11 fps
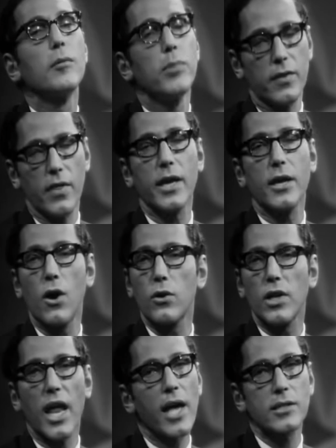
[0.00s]
but they
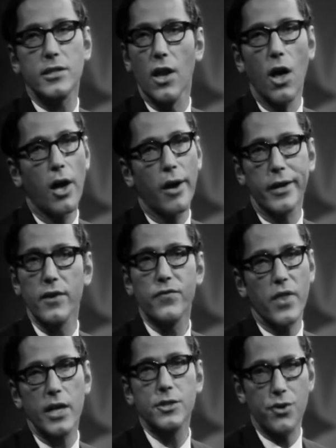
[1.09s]
don't last long if
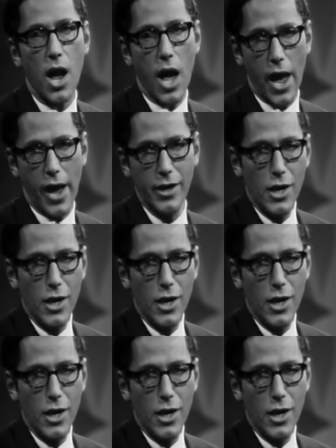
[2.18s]
they try.